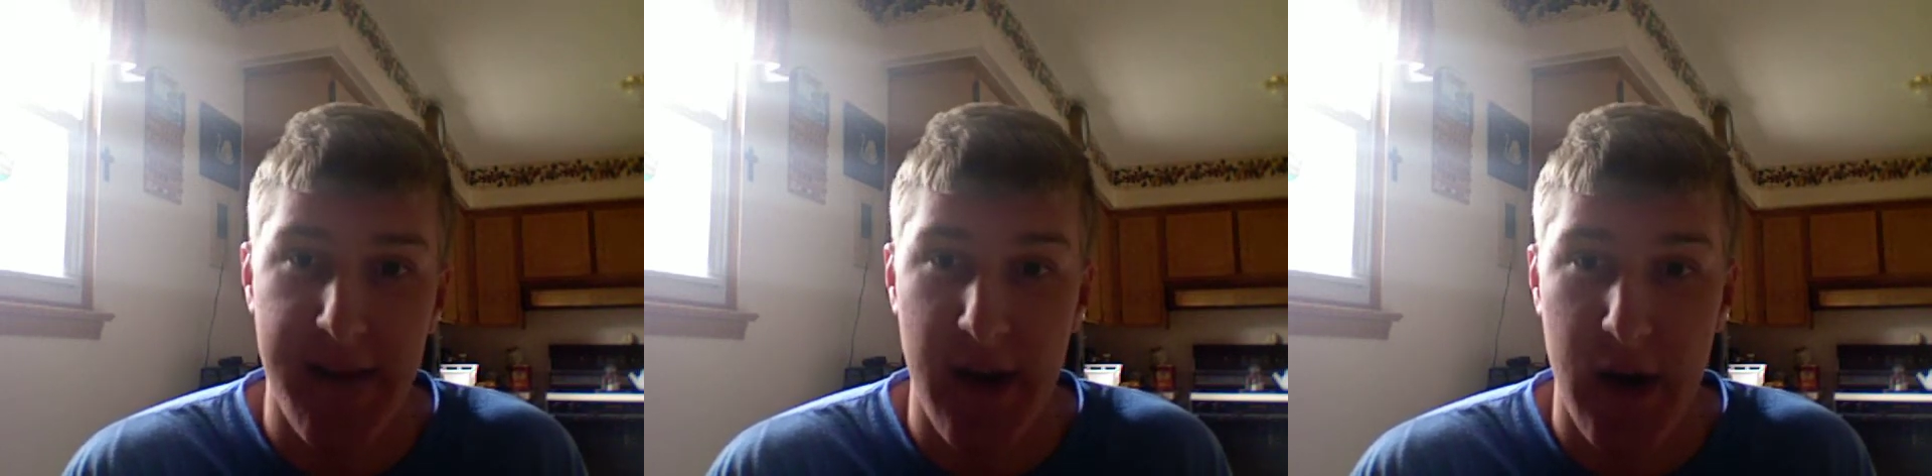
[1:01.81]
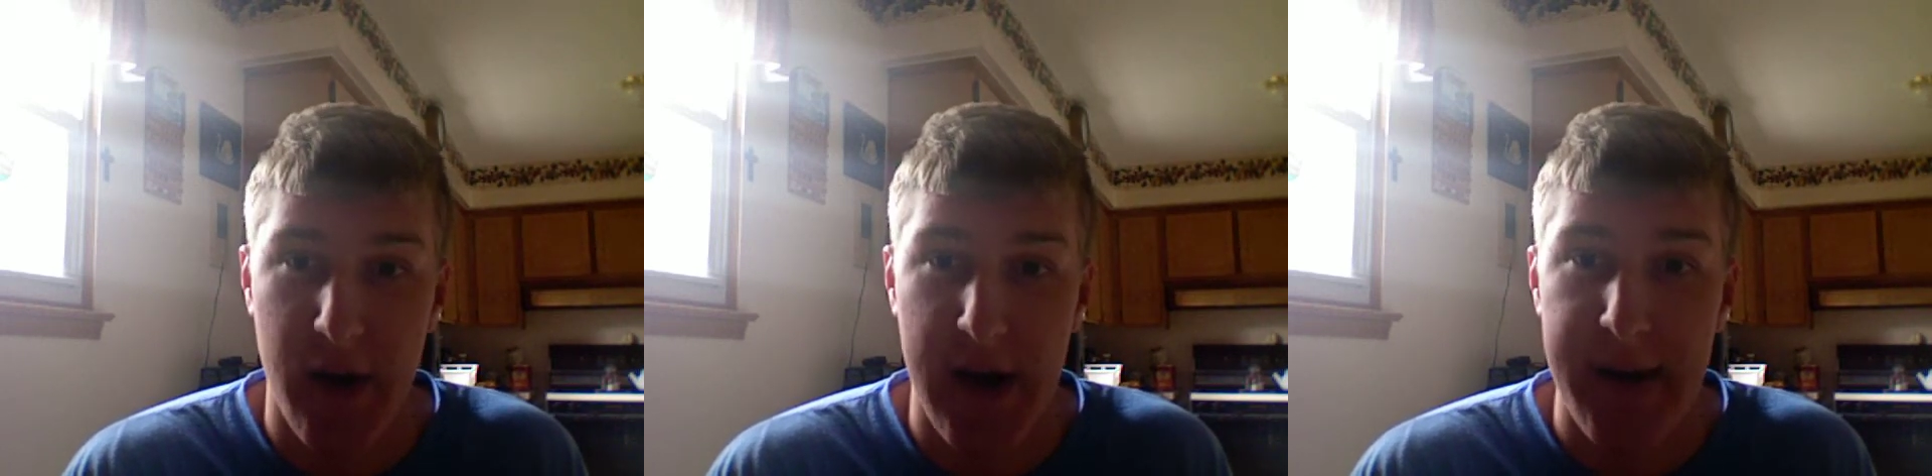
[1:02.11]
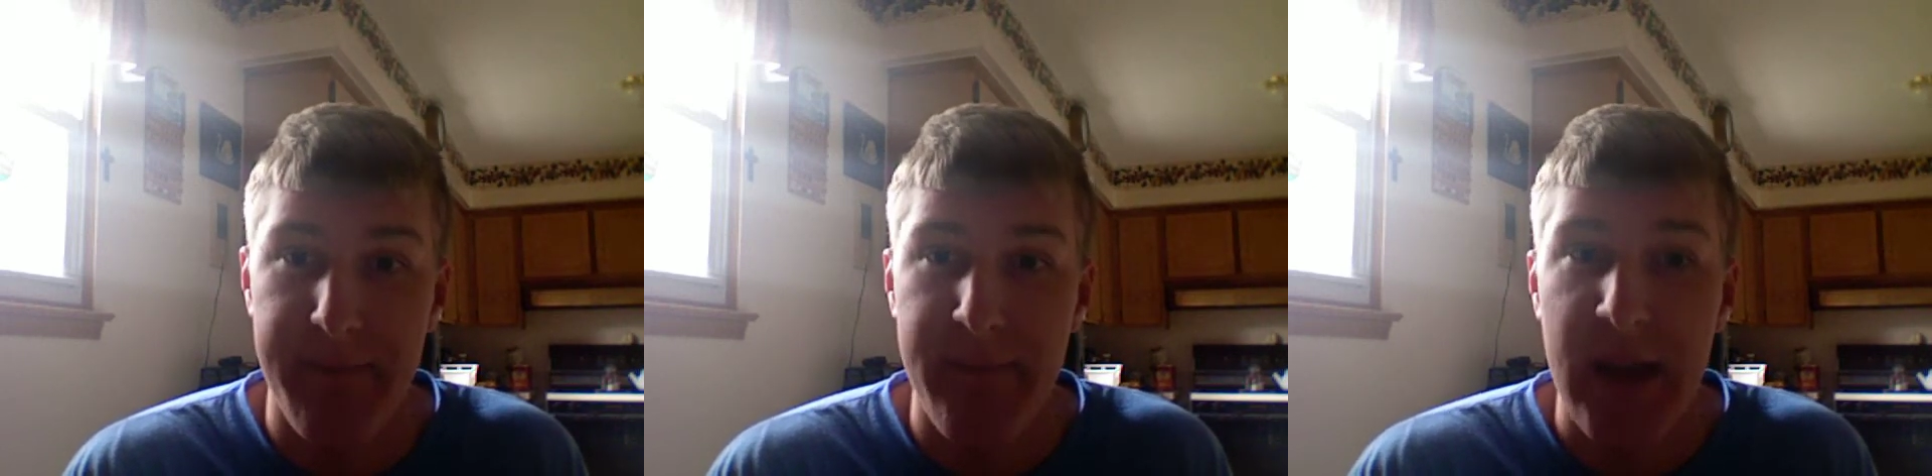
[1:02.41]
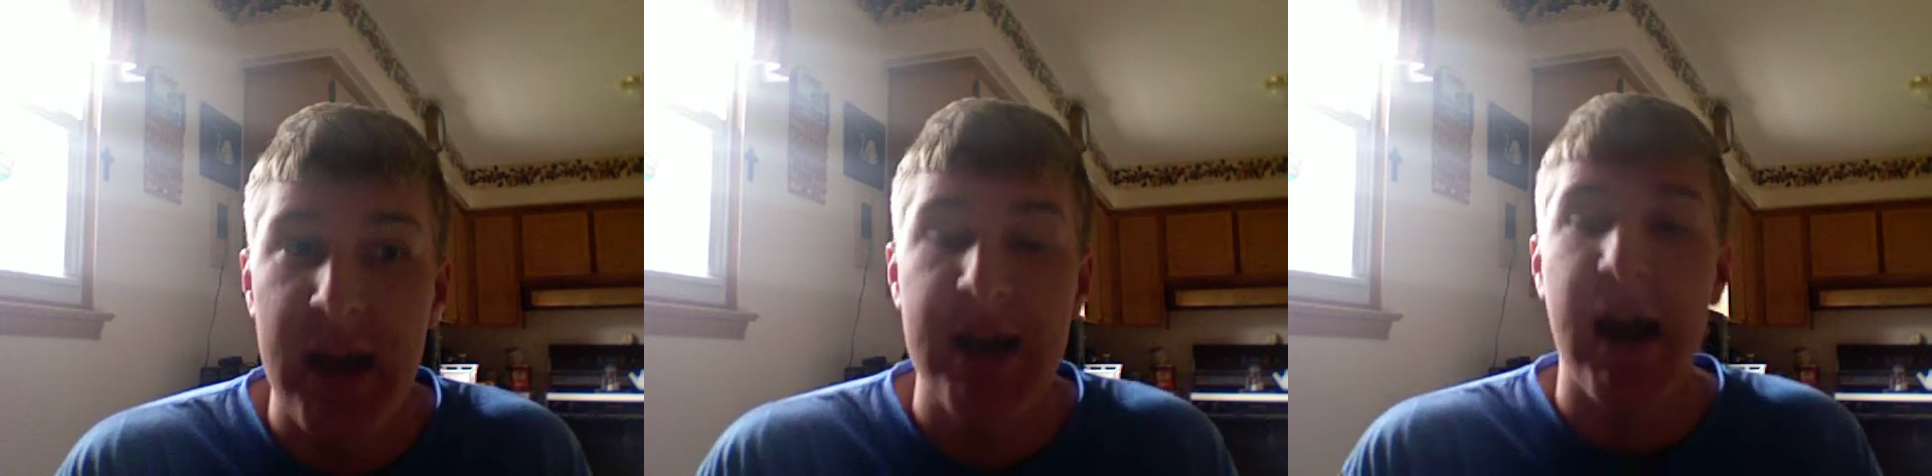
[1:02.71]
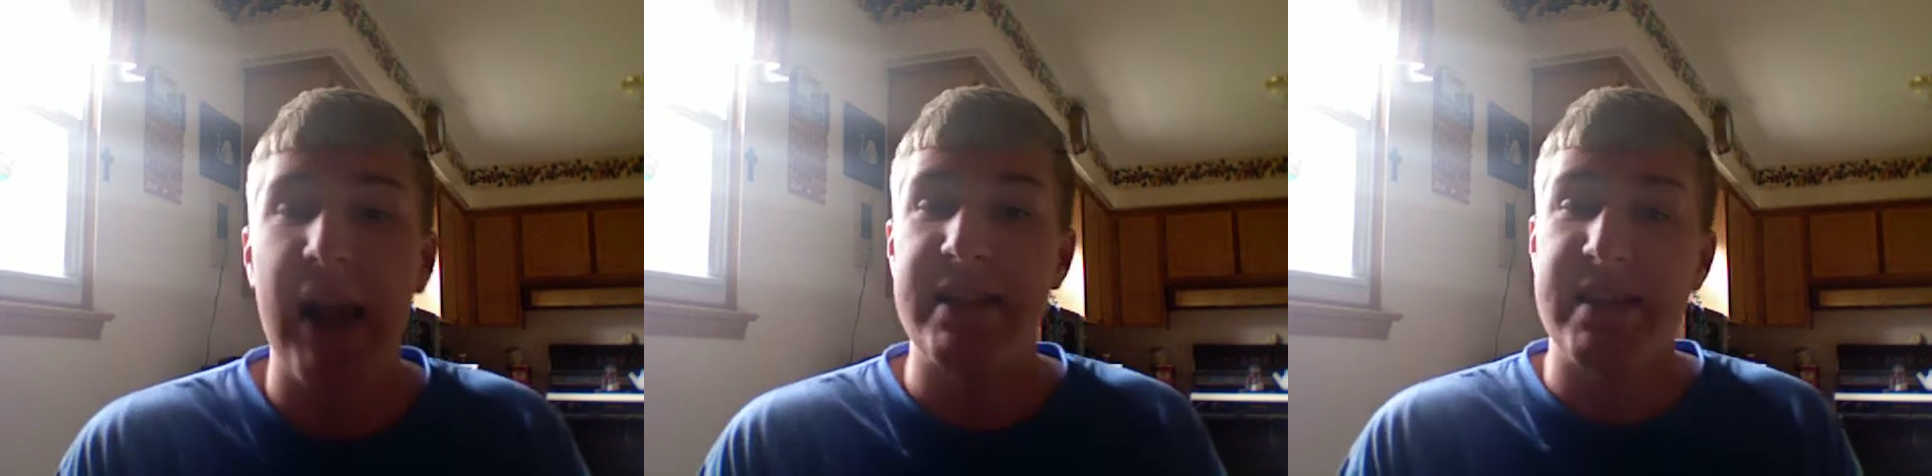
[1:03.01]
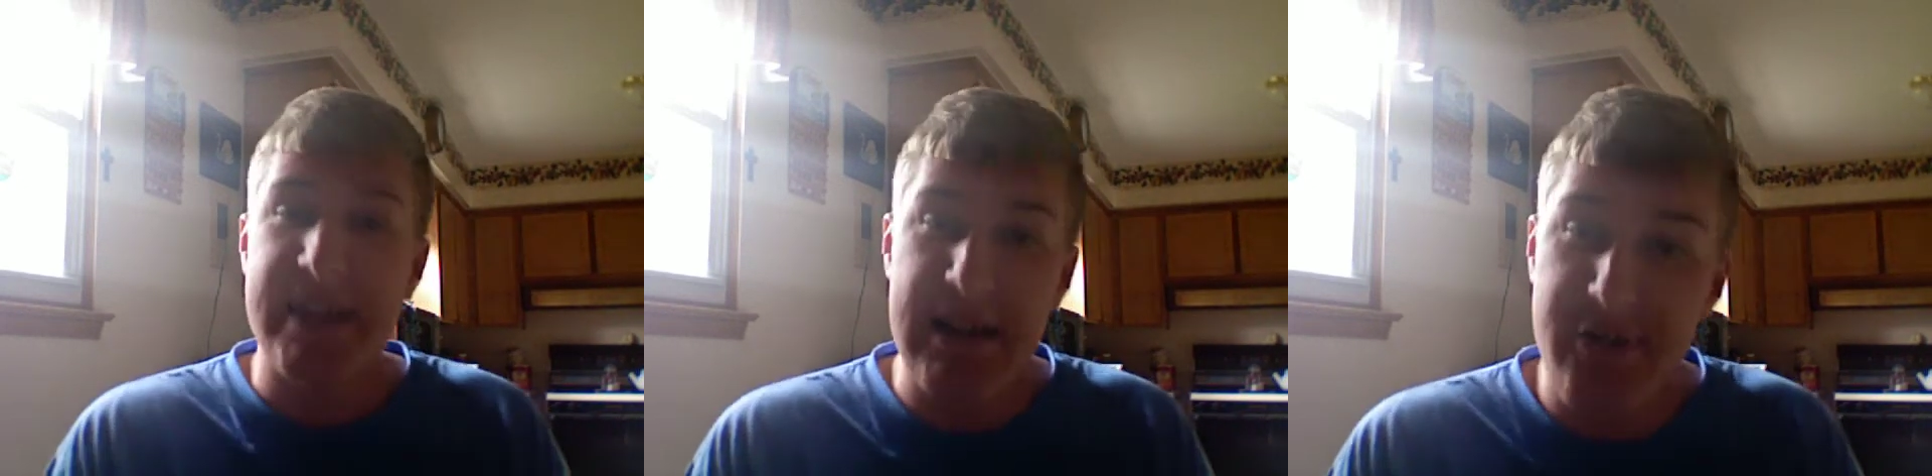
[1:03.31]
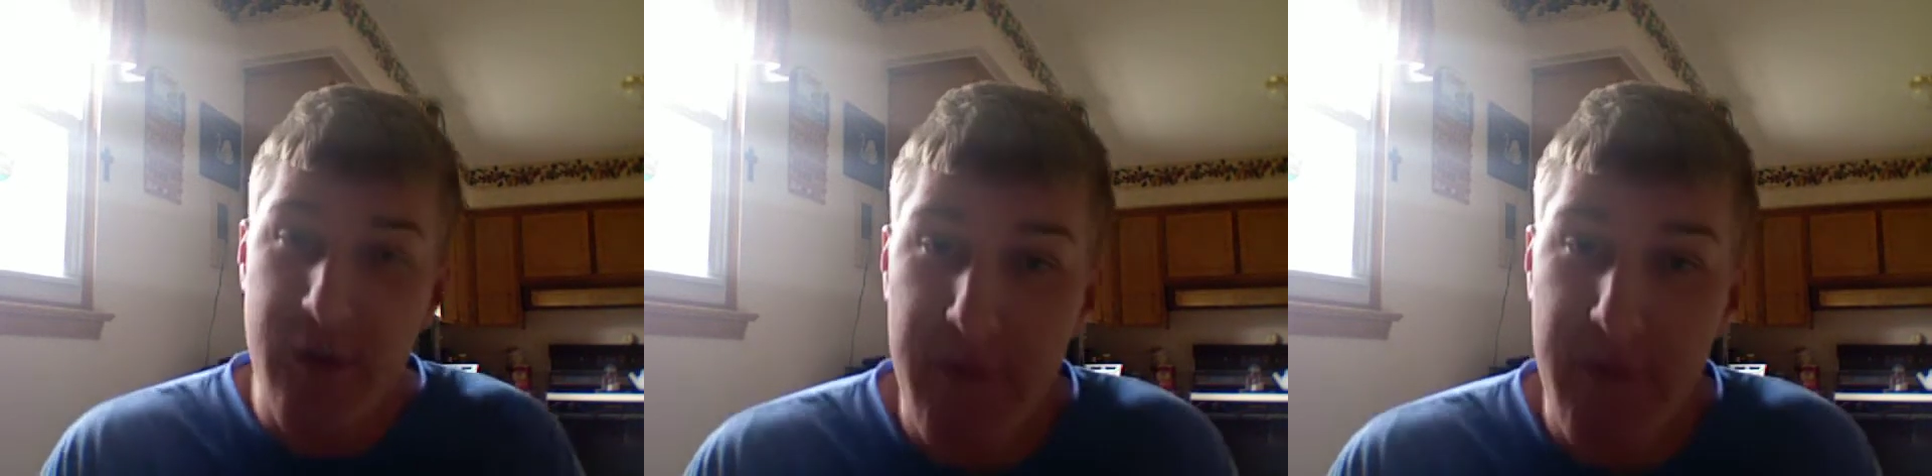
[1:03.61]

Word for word: all right? At Central